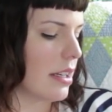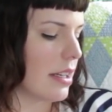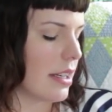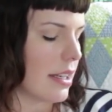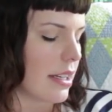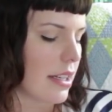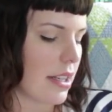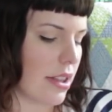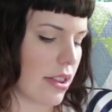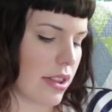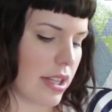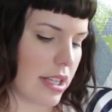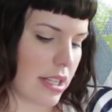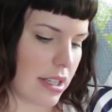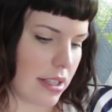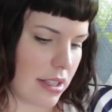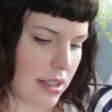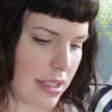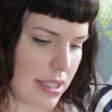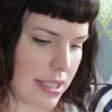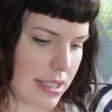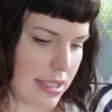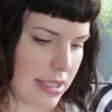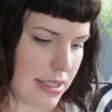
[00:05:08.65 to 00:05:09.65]
And I
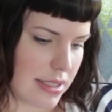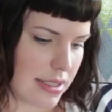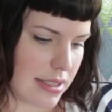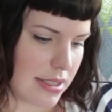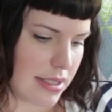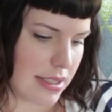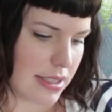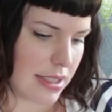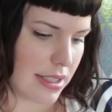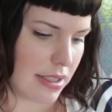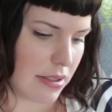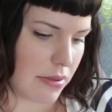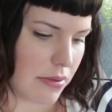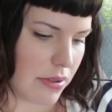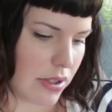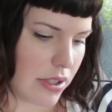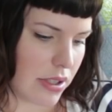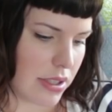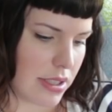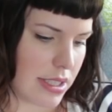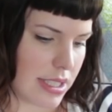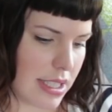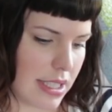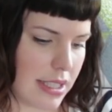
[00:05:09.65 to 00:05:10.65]
think this is the
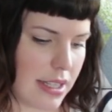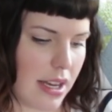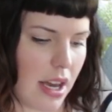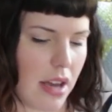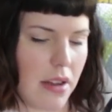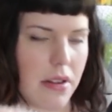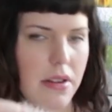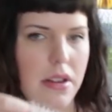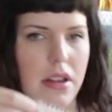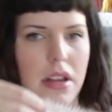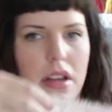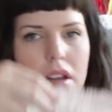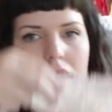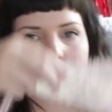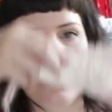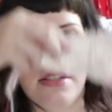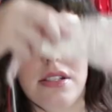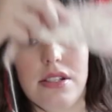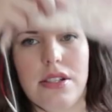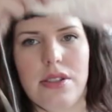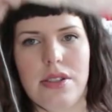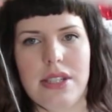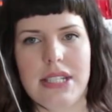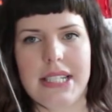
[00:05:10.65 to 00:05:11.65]
wrong side. Yeah.
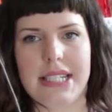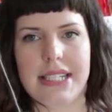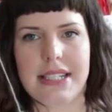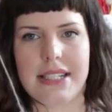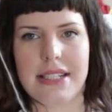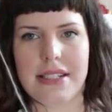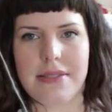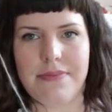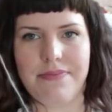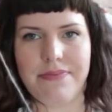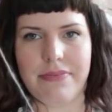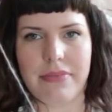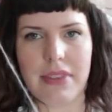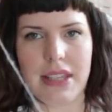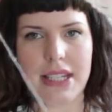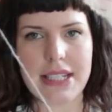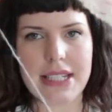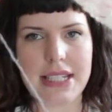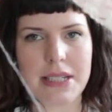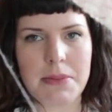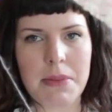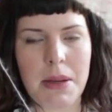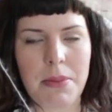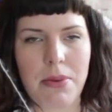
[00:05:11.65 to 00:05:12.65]
So this
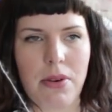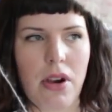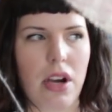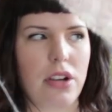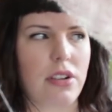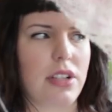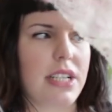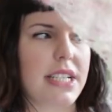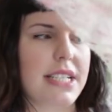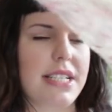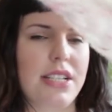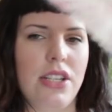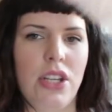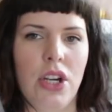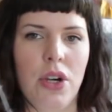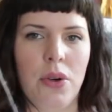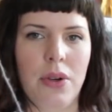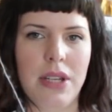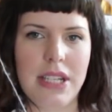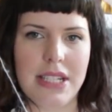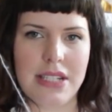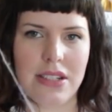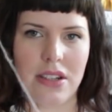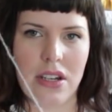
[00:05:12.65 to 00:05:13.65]
is my progress. No,
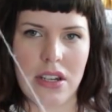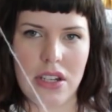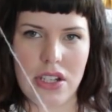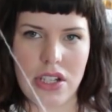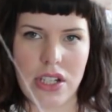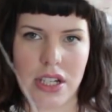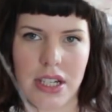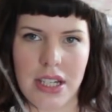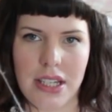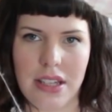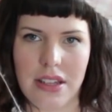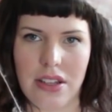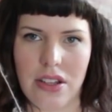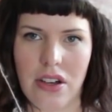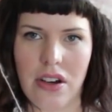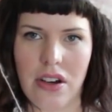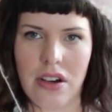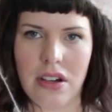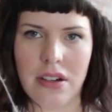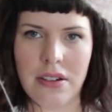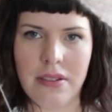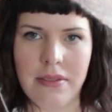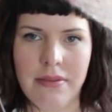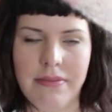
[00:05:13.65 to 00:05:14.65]
it is not a giant
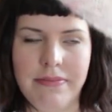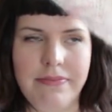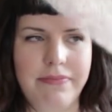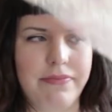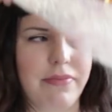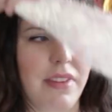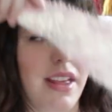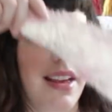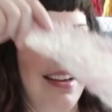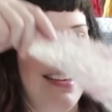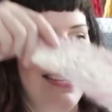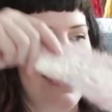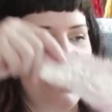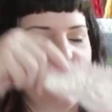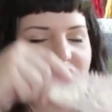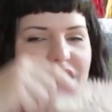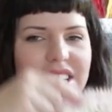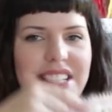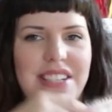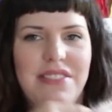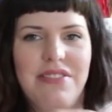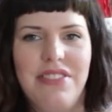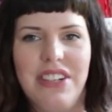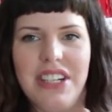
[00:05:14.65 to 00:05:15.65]
thong. It's
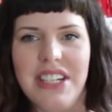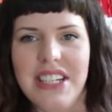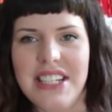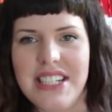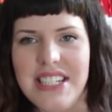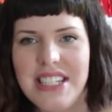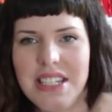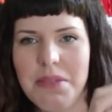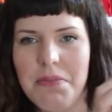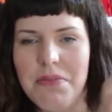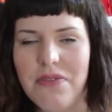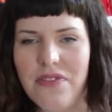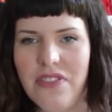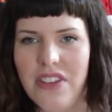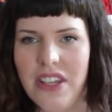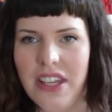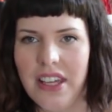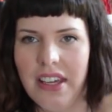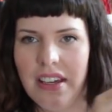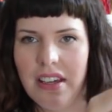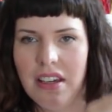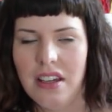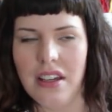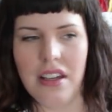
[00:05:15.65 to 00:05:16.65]
just a very deep
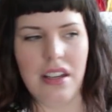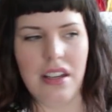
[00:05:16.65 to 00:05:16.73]
V.